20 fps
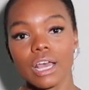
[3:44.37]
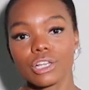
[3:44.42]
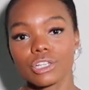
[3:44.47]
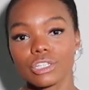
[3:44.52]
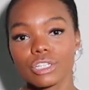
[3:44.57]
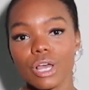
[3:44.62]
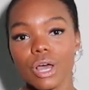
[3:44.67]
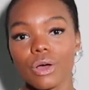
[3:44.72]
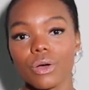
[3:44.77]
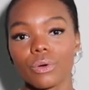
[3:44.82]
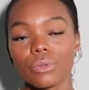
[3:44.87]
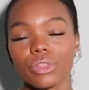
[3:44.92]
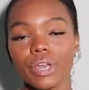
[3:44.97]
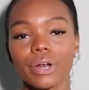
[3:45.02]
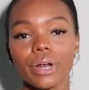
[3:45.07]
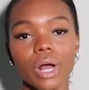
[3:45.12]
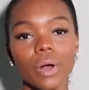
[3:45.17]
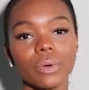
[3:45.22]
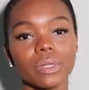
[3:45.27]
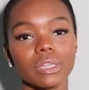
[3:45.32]
So
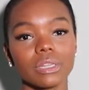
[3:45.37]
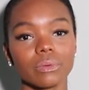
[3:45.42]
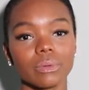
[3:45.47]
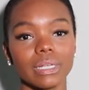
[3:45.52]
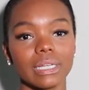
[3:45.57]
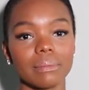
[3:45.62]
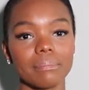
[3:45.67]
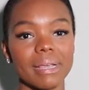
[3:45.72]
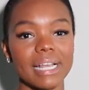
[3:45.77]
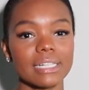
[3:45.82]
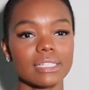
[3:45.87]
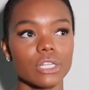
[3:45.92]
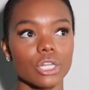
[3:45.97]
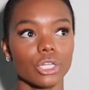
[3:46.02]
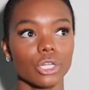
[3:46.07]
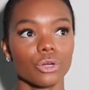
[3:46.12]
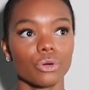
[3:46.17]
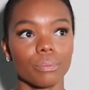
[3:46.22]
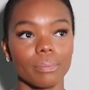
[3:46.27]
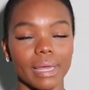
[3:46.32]
their 0-3 means a
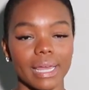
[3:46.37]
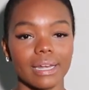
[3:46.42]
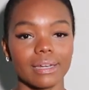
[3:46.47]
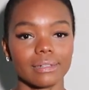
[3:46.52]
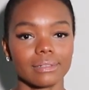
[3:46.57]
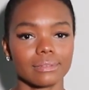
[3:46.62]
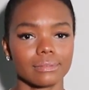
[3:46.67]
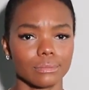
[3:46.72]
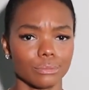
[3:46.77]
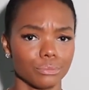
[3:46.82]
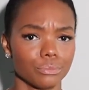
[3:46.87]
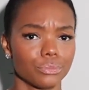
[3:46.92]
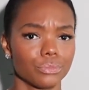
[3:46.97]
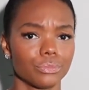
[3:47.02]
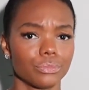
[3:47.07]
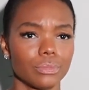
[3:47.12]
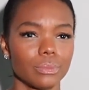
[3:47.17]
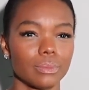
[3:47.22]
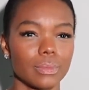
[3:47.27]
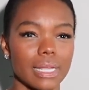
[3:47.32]
little bit,
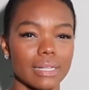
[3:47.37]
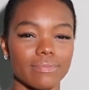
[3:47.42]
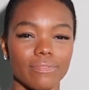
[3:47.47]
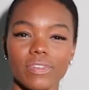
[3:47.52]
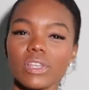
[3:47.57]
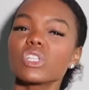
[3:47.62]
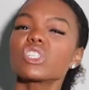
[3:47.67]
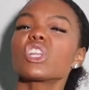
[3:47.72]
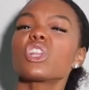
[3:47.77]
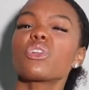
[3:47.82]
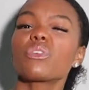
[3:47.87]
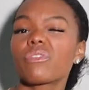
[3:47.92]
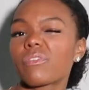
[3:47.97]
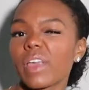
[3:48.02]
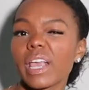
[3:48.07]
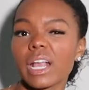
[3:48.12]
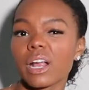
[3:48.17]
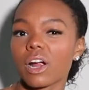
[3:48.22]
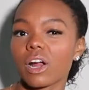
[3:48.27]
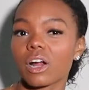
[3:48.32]
it feels a little
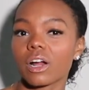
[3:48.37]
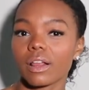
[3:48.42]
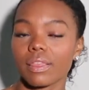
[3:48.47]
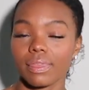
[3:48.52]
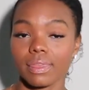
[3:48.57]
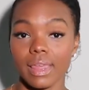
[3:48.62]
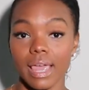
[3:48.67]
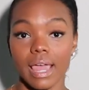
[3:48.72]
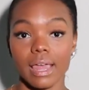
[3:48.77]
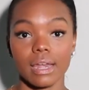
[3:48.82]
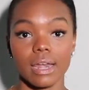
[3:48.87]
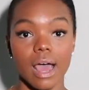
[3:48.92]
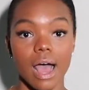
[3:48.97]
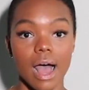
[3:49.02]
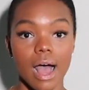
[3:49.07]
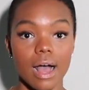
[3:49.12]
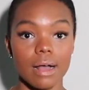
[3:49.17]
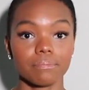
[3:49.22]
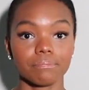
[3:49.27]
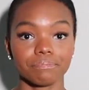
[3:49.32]
faker than
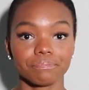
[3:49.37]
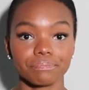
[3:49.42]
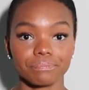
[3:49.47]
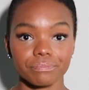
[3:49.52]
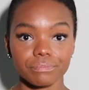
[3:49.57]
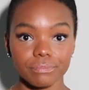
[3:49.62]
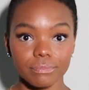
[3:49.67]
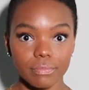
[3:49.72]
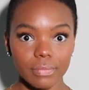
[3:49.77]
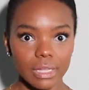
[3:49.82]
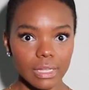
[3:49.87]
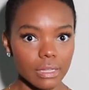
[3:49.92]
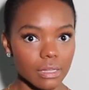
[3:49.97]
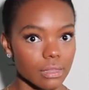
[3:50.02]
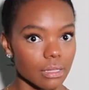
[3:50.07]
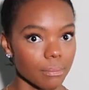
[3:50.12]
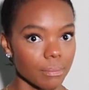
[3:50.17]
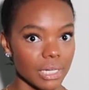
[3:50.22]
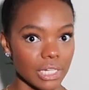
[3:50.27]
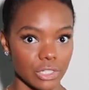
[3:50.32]

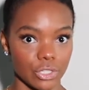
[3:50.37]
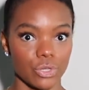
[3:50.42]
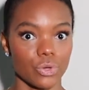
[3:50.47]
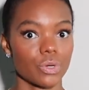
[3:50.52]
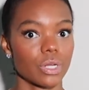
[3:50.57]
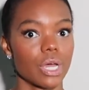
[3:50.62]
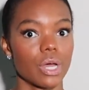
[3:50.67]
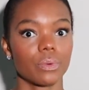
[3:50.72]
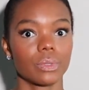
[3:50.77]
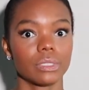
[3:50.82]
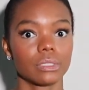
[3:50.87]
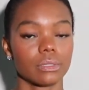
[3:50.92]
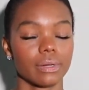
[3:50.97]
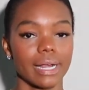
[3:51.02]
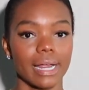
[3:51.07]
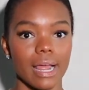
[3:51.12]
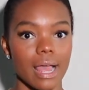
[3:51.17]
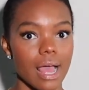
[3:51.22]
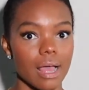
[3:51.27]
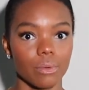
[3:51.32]
the Minnesota
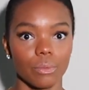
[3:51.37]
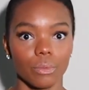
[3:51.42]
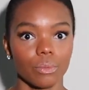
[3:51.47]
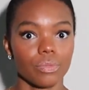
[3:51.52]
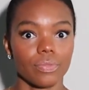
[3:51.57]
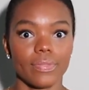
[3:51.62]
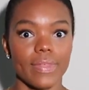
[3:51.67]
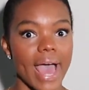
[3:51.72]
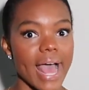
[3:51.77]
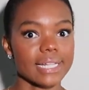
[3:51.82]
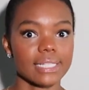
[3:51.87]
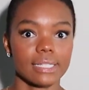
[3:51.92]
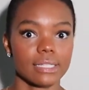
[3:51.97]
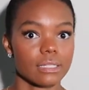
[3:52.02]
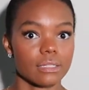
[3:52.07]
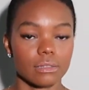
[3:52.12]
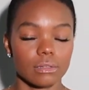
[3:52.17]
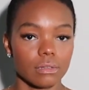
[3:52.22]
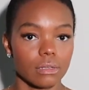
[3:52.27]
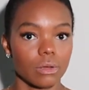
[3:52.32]
0-3.
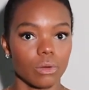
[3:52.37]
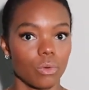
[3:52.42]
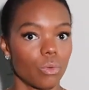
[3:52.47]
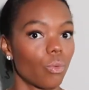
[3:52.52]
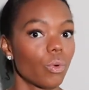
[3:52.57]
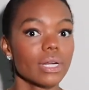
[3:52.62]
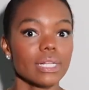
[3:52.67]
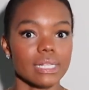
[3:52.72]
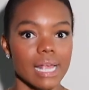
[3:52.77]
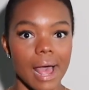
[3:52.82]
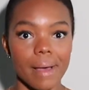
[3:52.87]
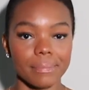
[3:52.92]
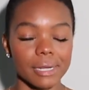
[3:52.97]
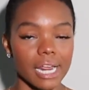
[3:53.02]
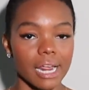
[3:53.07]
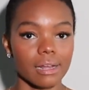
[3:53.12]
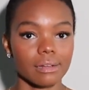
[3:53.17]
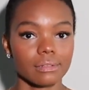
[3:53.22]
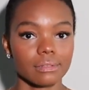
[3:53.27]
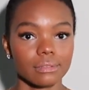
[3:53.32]
That's what is
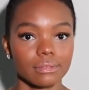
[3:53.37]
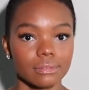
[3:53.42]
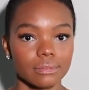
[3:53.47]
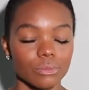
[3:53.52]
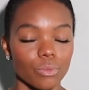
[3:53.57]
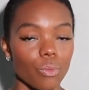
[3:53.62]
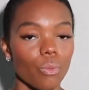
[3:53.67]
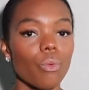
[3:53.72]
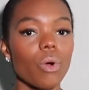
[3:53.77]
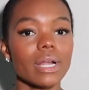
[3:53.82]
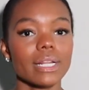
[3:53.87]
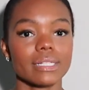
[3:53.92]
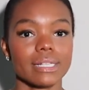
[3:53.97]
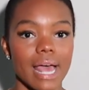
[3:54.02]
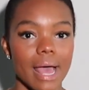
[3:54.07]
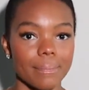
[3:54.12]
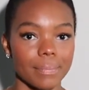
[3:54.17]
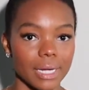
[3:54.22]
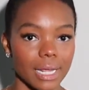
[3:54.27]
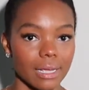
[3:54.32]
happening. What is
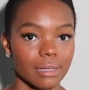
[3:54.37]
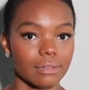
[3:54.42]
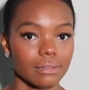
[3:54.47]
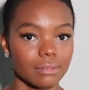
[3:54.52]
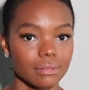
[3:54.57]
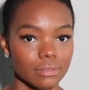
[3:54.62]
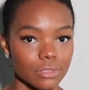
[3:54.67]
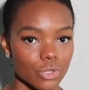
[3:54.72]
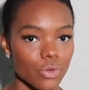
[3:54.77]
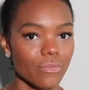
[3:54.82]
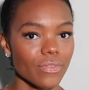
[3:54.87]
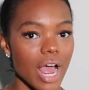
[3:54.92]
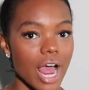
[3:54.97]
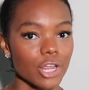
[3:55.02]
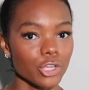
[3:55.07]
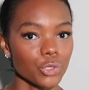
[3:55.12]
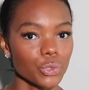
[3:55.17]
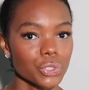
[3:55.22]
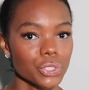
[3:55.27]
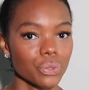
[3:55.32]
happening? So I've
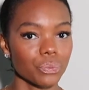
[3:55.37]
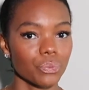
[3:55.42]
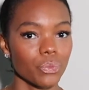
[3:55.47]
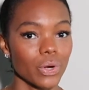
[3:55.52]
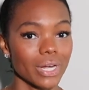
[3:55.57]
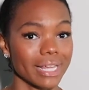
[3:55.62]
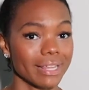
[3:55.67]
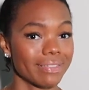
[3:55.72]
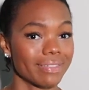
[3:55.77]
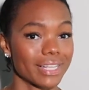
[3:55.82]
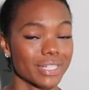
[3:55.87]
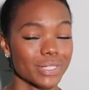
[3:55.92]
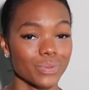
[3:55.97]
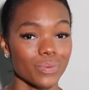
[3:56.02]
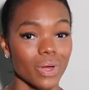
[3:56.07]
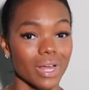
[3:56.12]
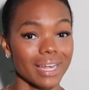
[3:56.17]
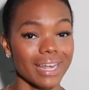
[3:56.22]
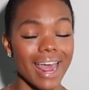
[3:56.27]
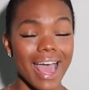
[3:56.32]
got Houston winning this
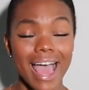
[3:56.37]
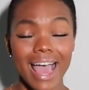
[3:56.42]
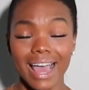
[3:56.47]
one.